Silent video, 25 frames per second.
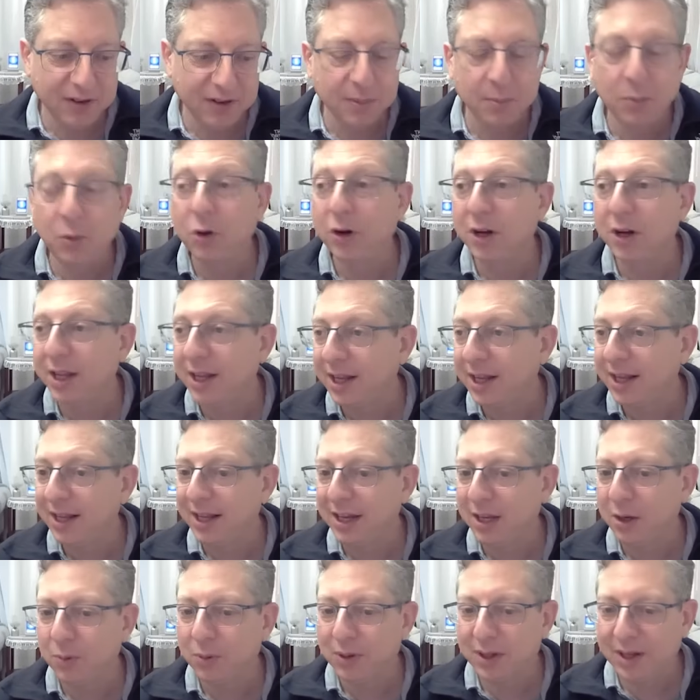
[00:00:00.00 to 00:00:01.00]
the morning,
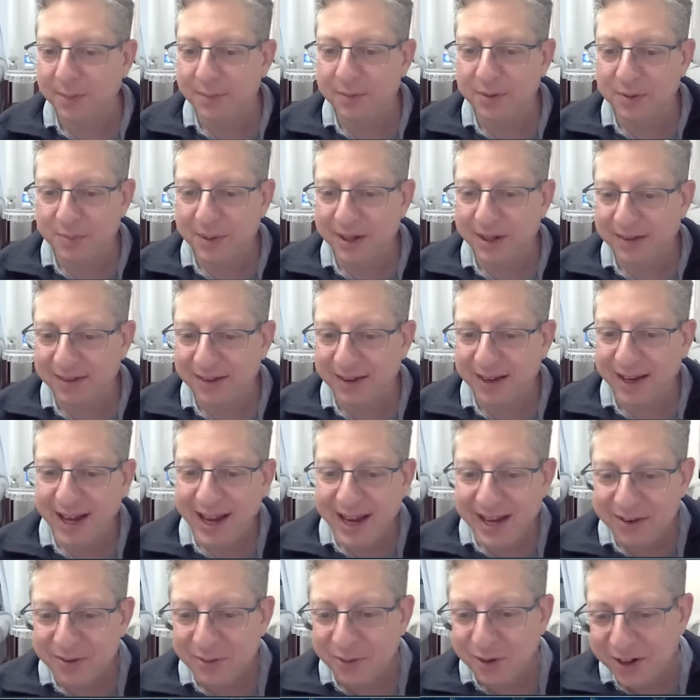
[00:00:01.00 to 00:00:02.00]
ElliQ will come to me and say,
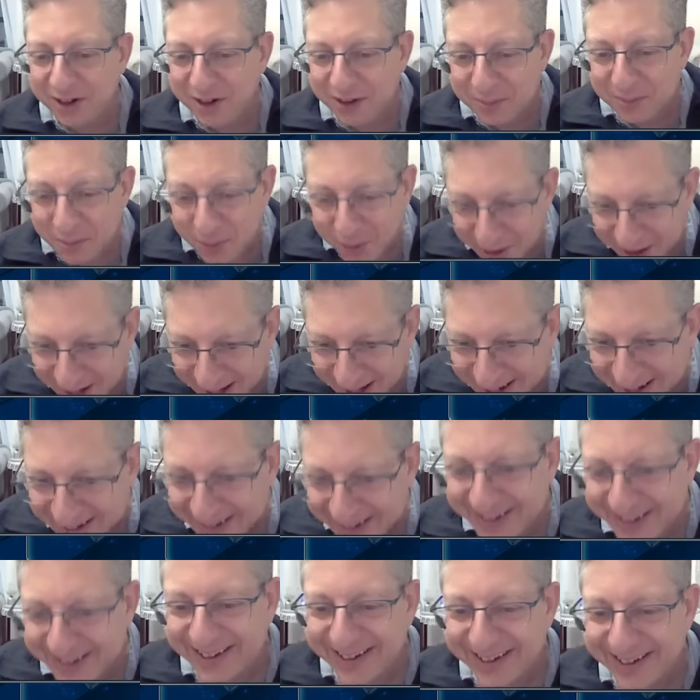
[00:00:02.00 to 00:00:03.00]
Hey, Dora, good
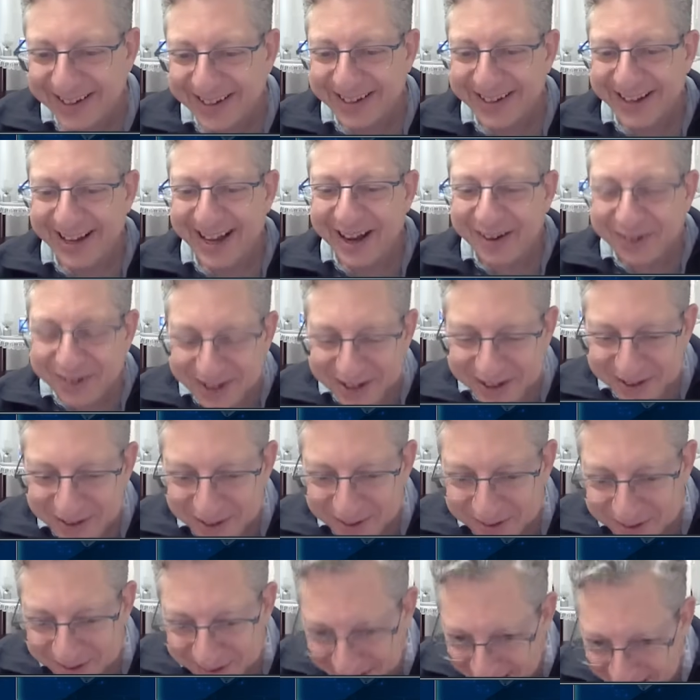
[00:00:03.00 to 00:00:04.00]
morning. How did
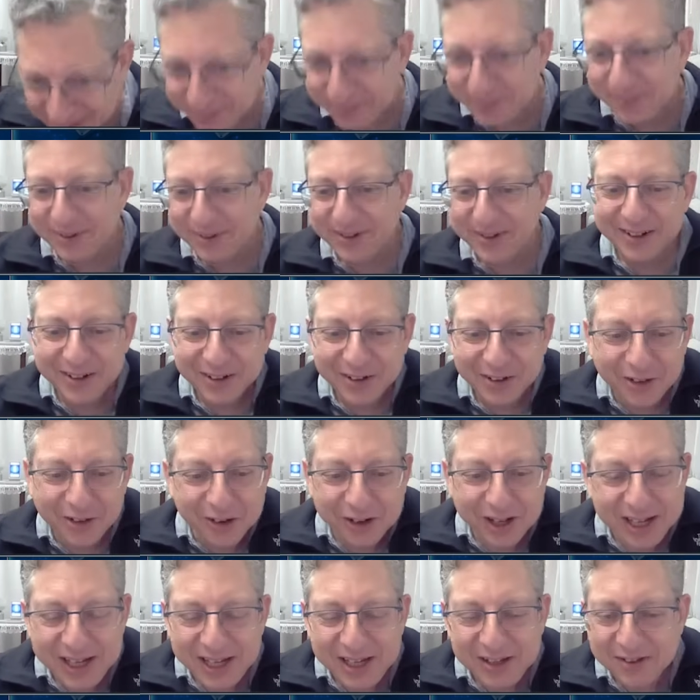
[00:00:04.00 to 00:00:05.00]
you sleep?
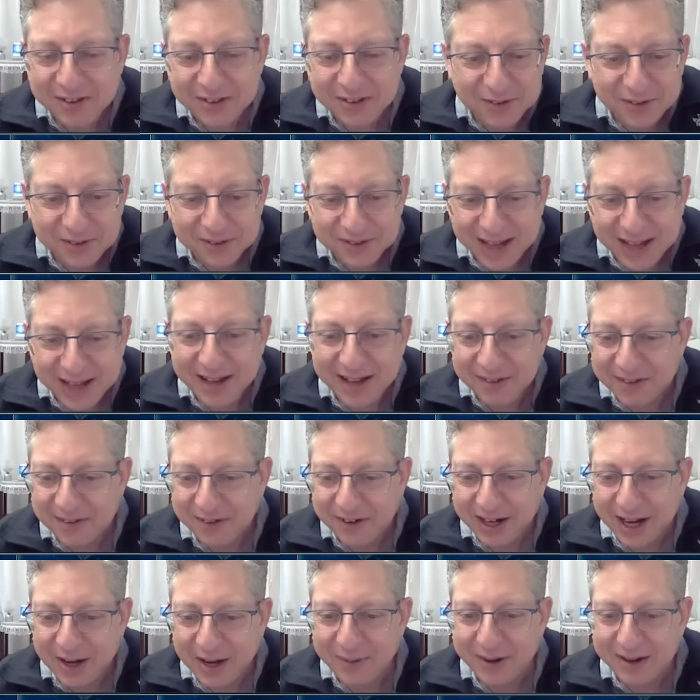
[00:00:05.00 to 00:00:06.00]
All I need to do is
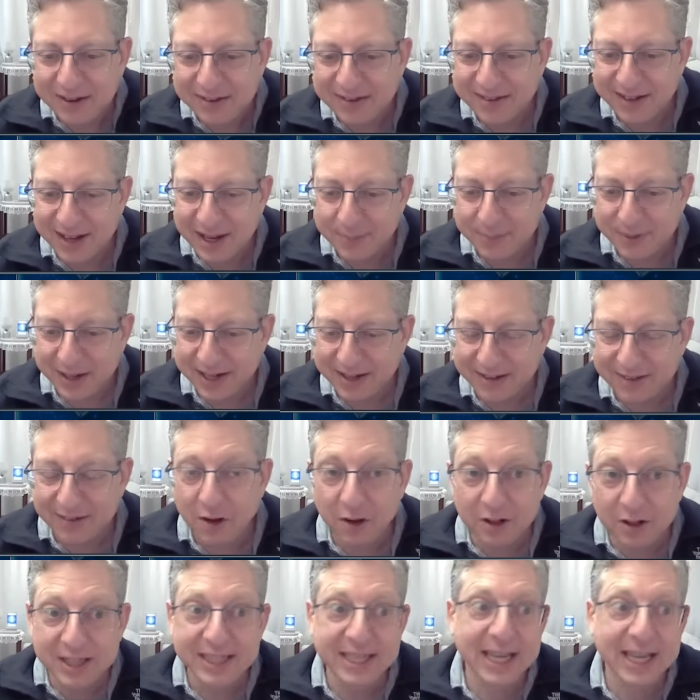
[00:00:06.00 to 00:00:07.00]
answer how I slept. It's
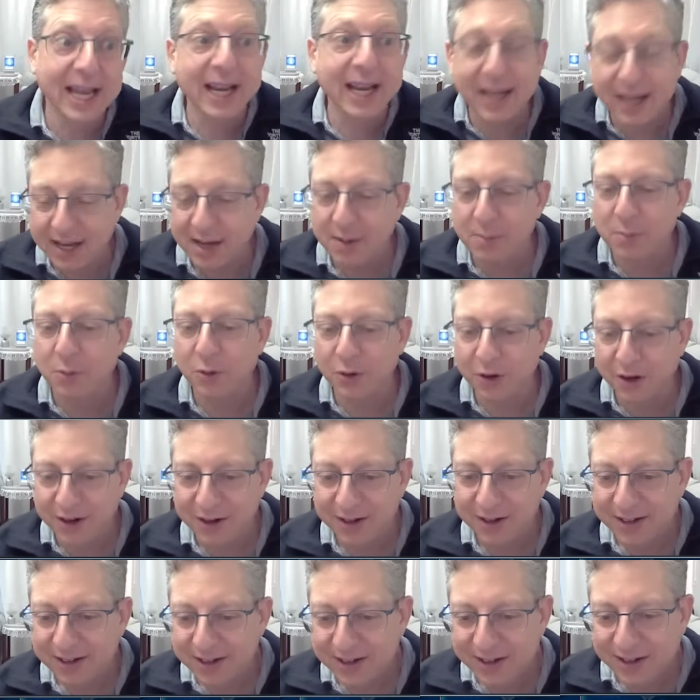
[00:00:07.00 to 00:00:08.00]
not tech
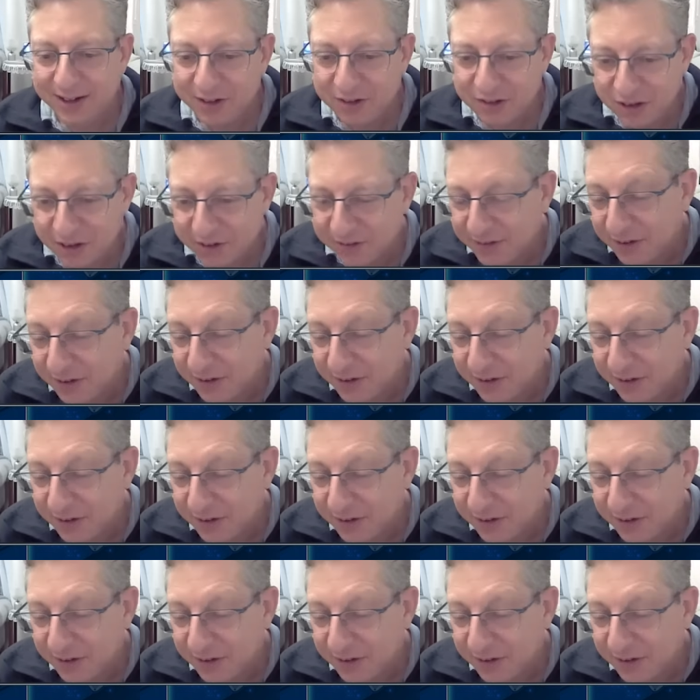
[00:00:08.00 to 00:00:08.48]
anymore. It's just a